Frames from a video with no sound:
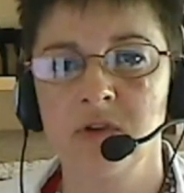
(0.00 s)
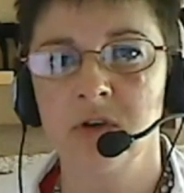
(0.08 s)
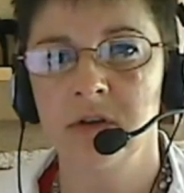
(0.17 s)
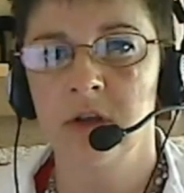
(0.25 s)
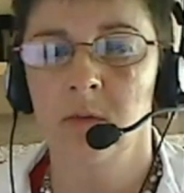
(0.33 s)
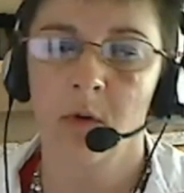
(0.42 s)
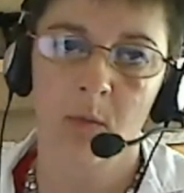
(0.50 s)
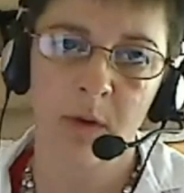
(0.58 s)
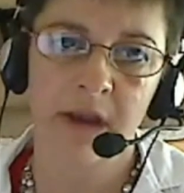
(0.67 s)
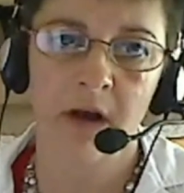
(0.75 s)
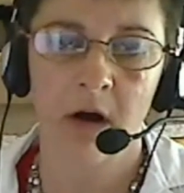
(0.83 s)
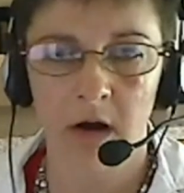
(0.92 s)
sure that
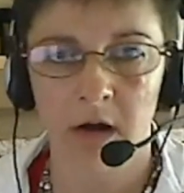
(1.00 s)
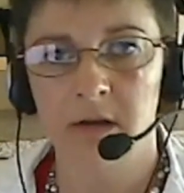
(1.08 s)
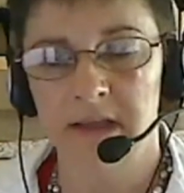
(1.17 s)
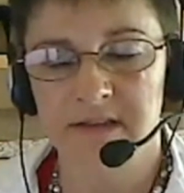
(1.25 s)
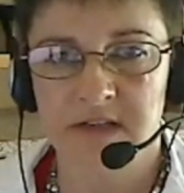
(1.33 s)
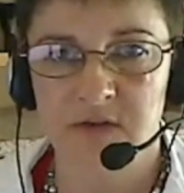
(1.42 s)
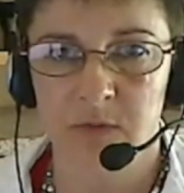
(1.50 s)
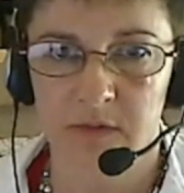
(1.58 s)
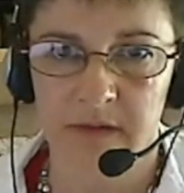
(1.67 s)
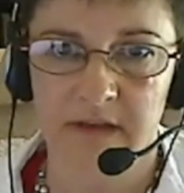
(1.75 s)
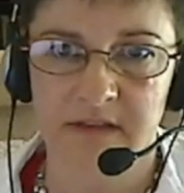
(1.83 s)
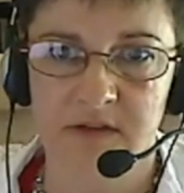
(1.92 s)
we all, since
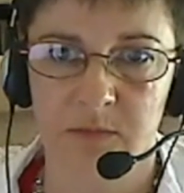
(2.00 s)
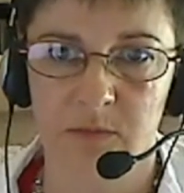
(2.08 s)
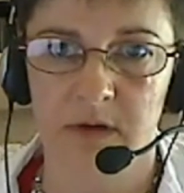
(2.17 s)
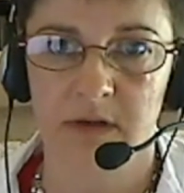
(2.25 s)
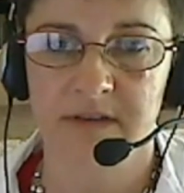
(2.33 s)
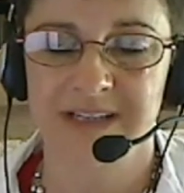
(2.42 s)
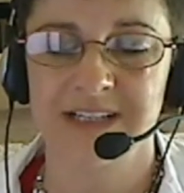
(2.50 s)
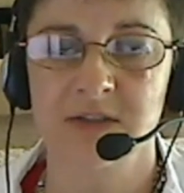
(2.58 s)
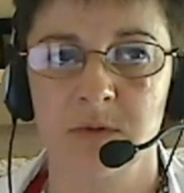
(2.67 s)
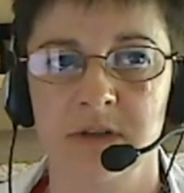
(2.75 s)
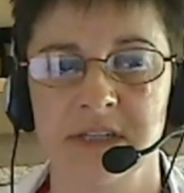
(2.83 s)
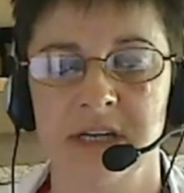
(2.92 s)

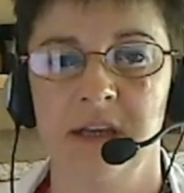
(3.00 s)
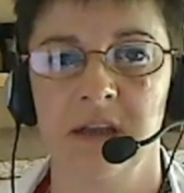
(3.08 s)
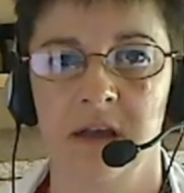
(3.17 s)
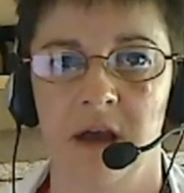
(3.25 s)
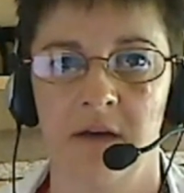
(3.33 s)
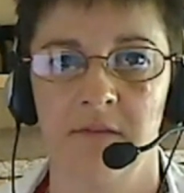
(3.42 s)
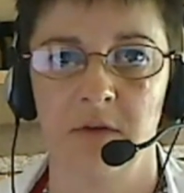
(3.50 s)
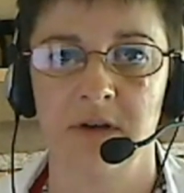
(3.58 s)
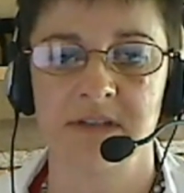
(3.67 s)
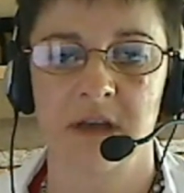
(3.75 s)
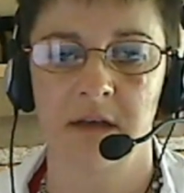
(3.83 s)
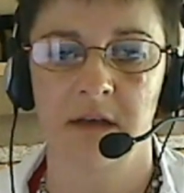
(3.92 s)
we're attending a
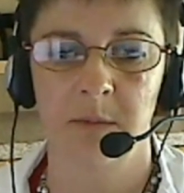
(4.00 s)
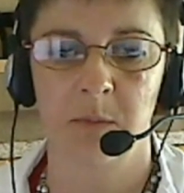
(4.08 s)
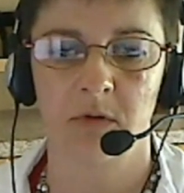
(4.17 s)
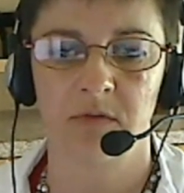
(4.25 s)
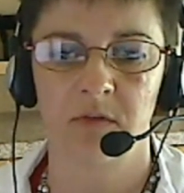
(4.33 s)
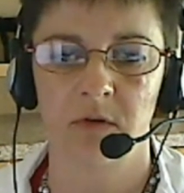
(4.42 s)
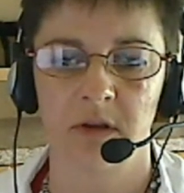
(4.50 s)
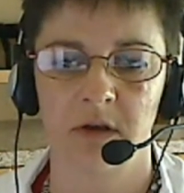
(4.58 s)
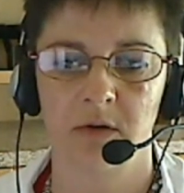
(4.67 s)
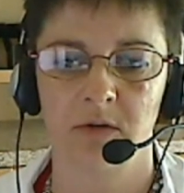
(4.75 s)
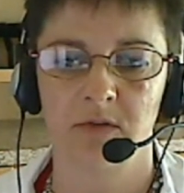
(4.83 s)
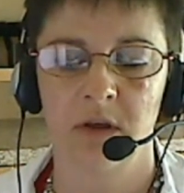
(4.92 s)
conference on
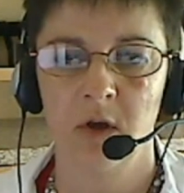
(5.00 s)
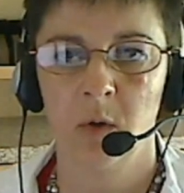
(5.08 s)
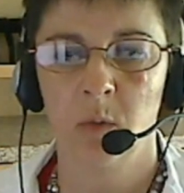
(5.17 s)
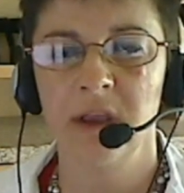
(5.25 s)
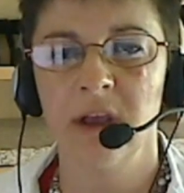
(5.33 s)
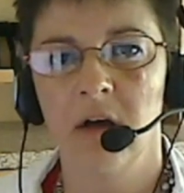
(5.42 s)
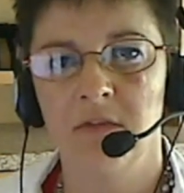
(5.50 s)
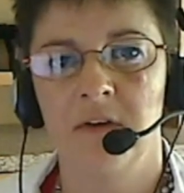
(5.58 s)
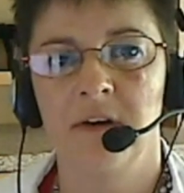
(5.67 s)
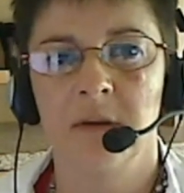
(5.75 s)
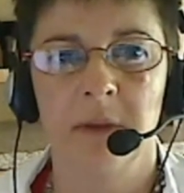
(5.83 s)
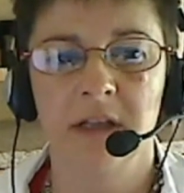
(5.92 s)
ePortfolios, we all
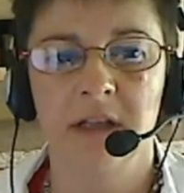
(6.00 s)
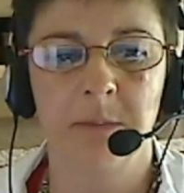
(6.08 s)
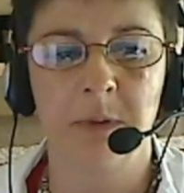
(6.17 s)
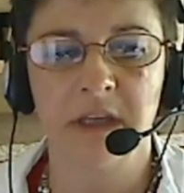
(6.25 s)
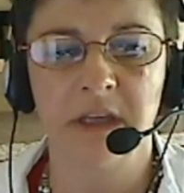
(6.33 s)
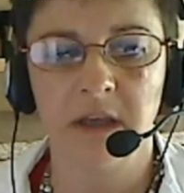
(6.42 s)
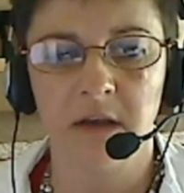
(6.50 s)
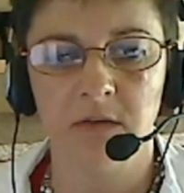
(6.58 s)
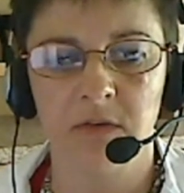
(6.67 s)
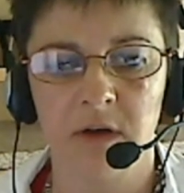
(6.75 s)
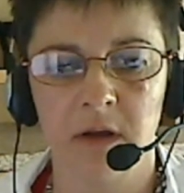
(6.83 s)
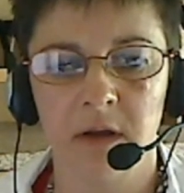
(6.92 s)
fundamentally
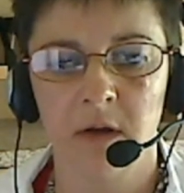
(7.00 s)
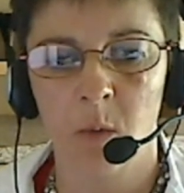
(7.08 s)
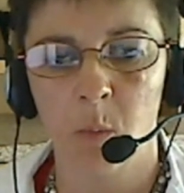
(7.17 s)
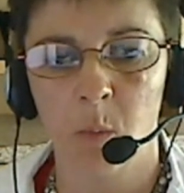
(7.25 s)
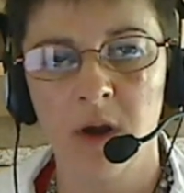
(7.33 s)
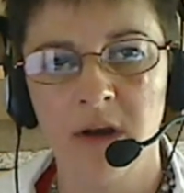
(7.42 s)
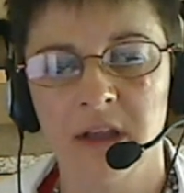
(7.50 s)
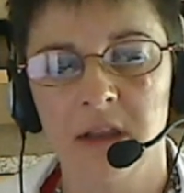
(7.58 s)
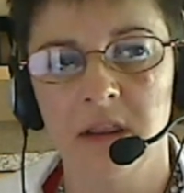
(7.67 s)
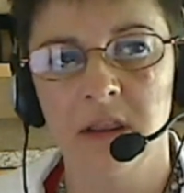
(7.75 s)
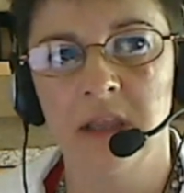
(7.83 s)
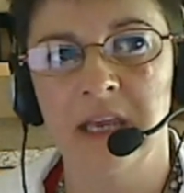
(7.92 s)
believe what
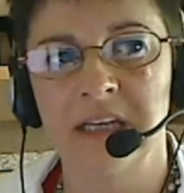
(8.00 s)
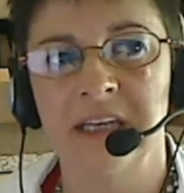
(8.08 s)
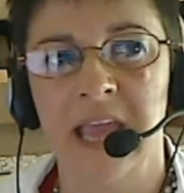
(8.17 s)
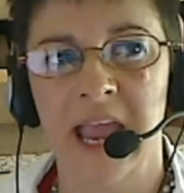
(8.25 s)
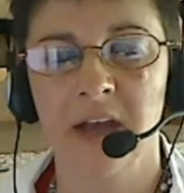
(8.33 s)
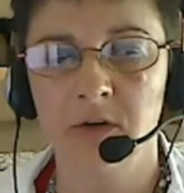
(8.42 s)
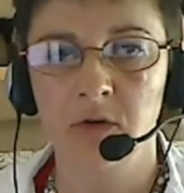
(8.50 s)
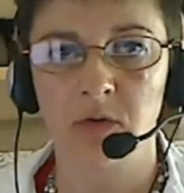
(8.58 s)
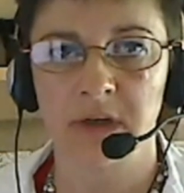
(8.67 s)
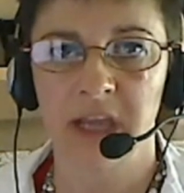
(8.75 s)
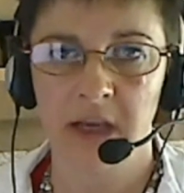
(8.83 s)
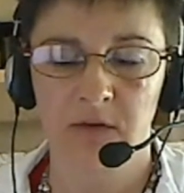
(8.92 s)
it can
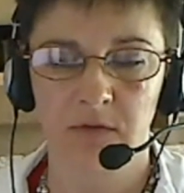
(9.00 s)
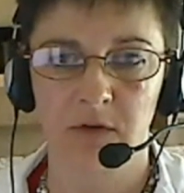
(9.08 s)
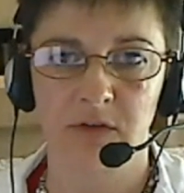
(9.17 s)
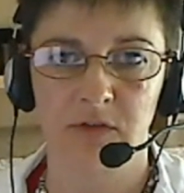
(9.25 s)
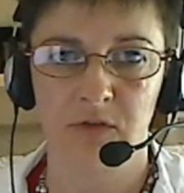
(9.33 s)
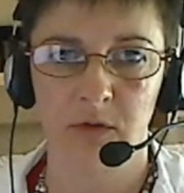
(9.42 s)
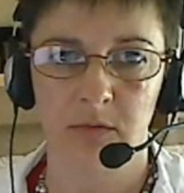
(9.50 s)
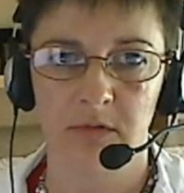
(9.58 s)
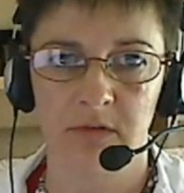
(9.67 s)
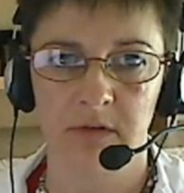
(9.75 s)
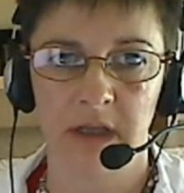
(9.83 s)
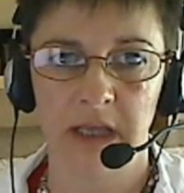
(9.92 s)
create for the
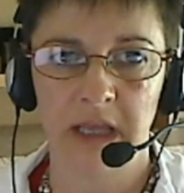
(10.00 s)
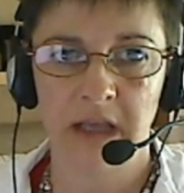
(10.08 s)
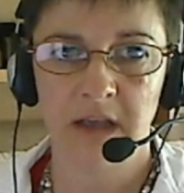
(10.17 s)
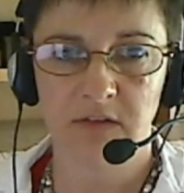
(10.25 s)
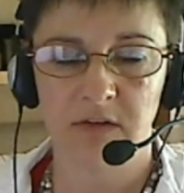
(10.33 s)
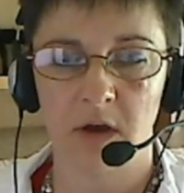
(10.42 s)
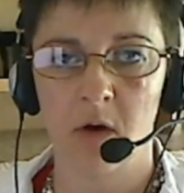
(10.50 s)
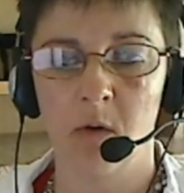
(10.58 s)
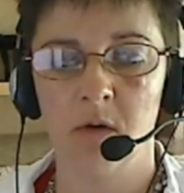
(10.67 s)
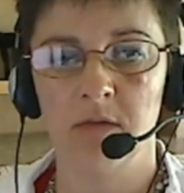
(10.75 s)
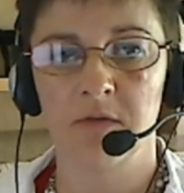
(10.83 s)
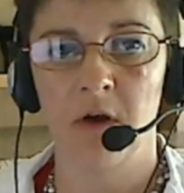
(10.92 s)
student.
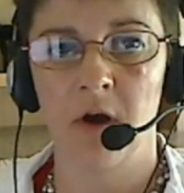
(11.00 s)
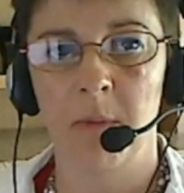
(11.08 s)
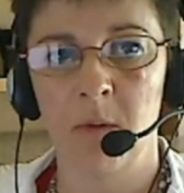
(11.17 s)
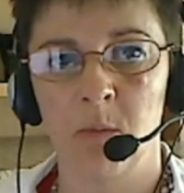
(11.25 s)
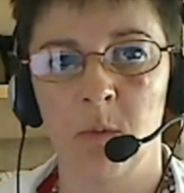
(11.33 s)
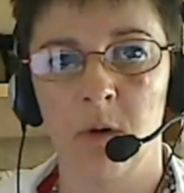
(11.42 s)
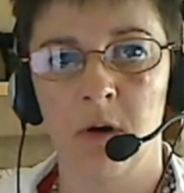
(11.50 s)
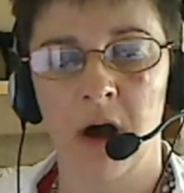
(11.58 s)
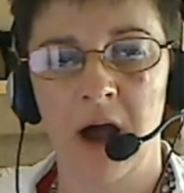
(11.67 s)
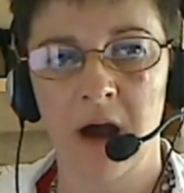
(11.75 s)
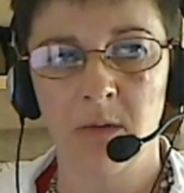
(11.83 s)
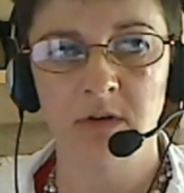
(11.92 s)
So from
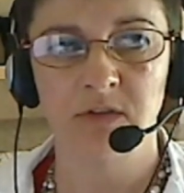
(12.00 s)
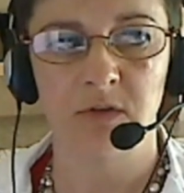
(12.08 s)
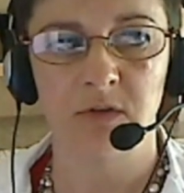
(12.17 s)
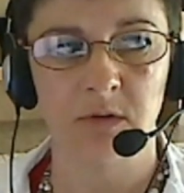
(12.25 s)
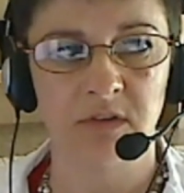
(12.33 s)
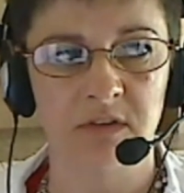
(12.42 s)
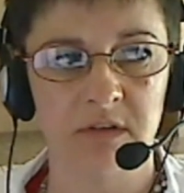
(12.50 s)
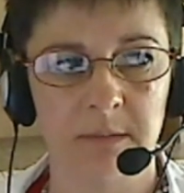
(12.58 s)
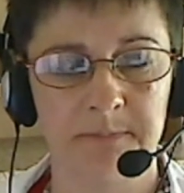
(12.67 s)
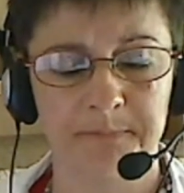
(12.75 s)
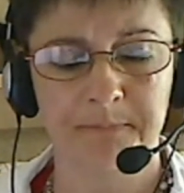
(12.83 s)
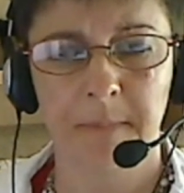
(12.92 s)
our students,